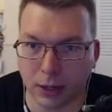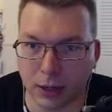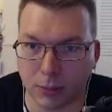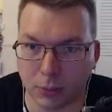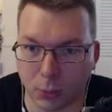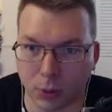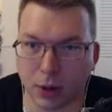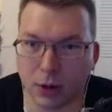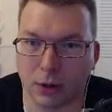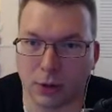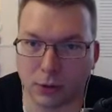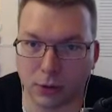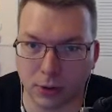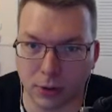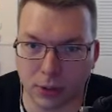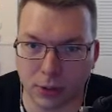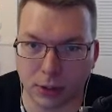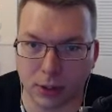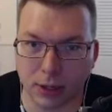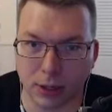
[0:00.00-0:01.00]
We are
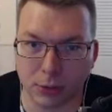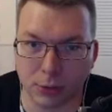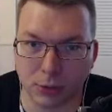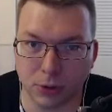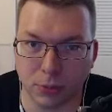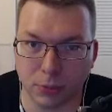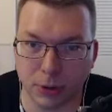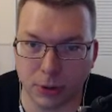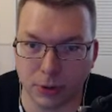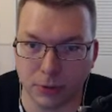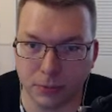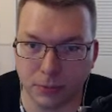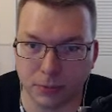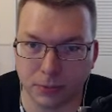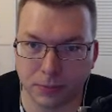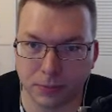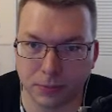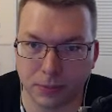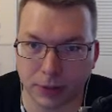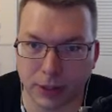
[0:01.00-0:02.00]
going to encounter the Mun.
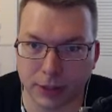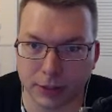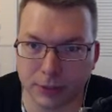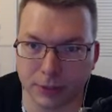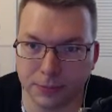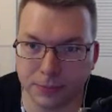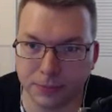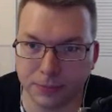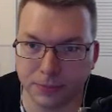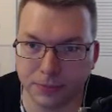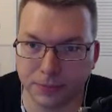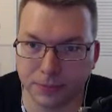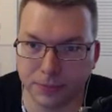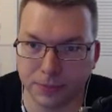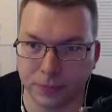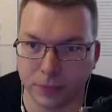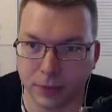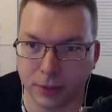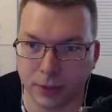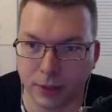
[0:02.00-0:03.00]
Awesome.
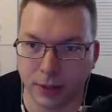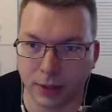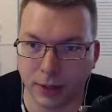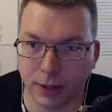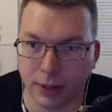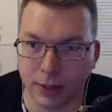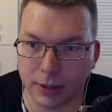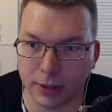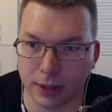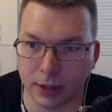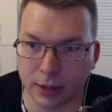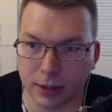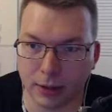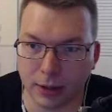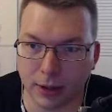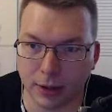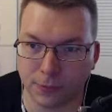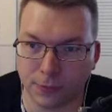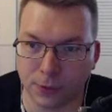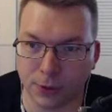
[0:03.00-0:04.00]
And then
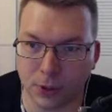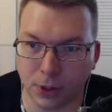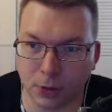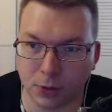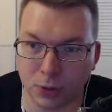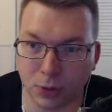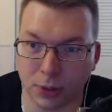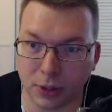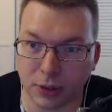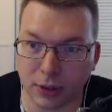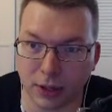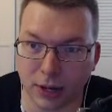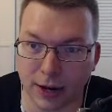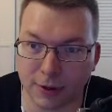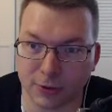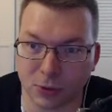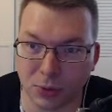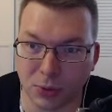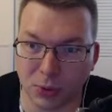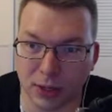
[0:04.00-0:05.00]
if we don't do anything
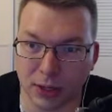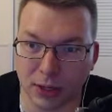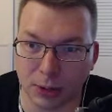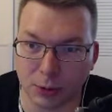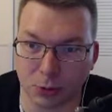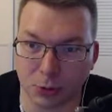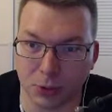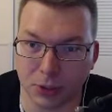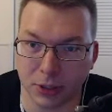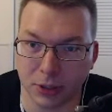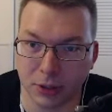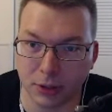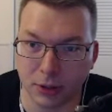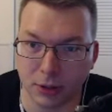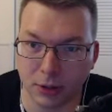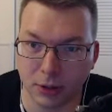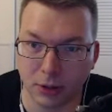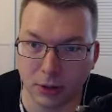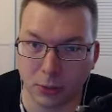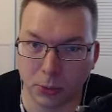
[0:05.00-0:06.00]
after we encounter it,
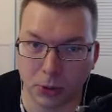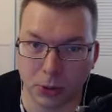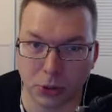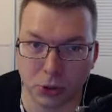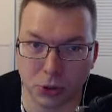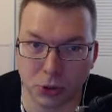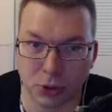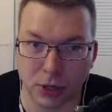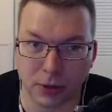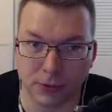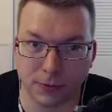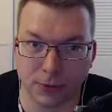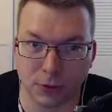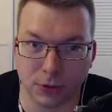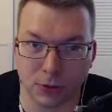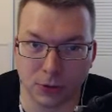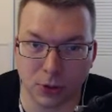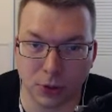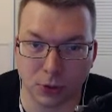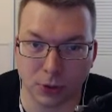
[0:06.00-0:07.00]
we're going to shoot off
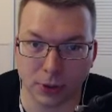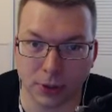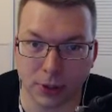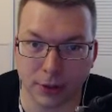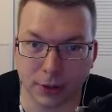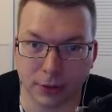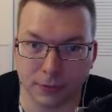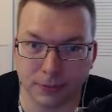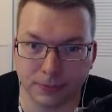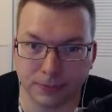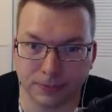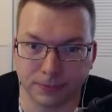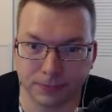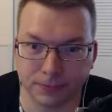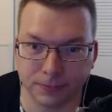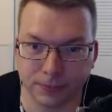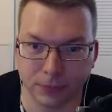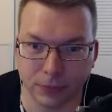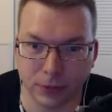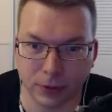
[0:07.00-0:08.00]
into Nowhere Land.
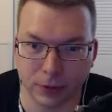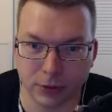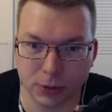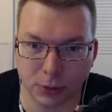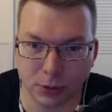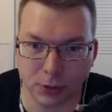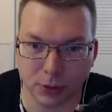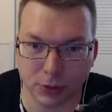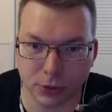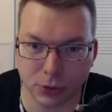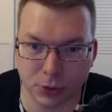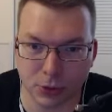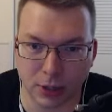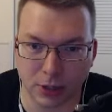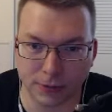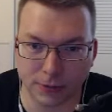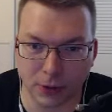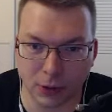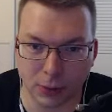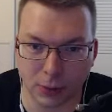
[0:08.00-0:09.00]
So we're going to shoot
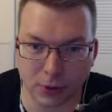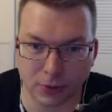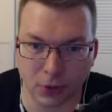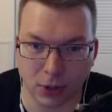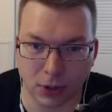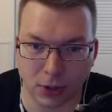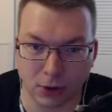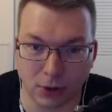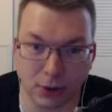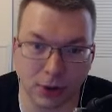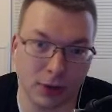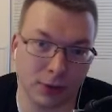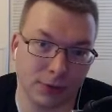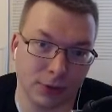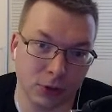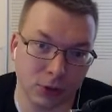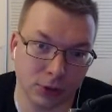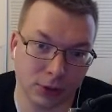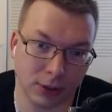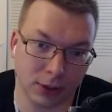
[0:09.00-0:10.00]
off all the way over here and
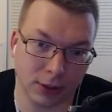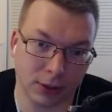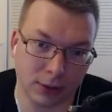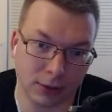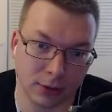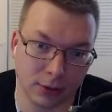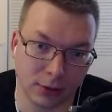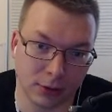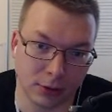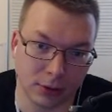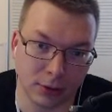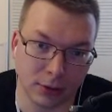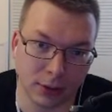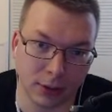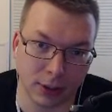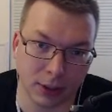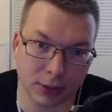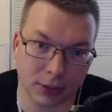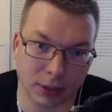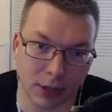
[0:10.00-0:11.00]
eventually
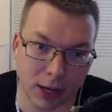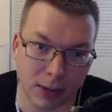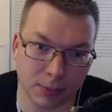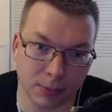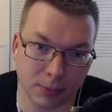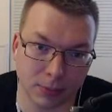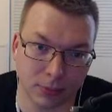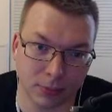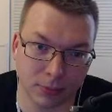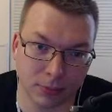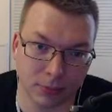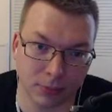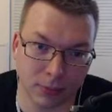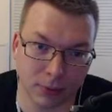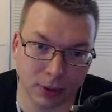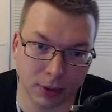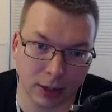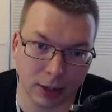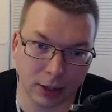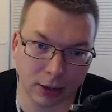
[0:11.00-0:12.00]
escape
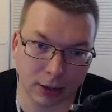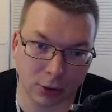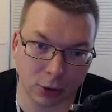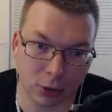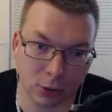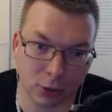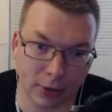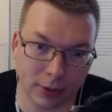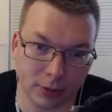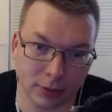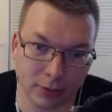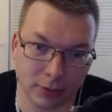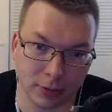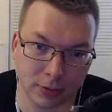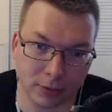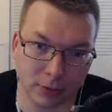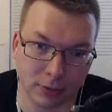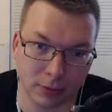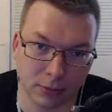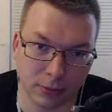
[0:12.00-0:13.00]
Kerbin.
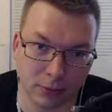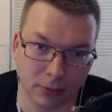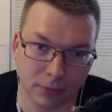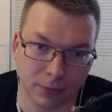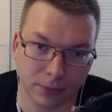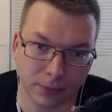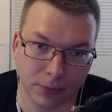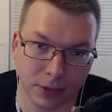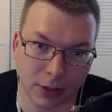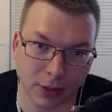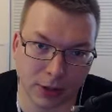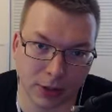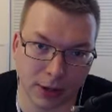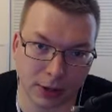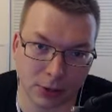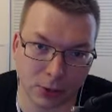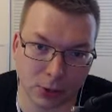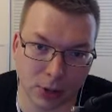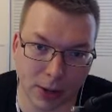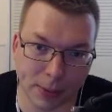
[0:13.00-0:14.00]
And then I
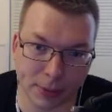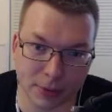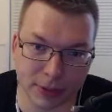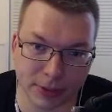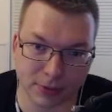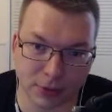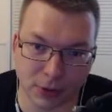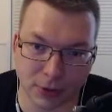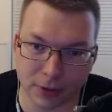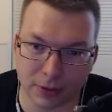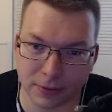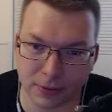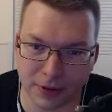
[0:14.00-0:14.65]
don't know what happens after that.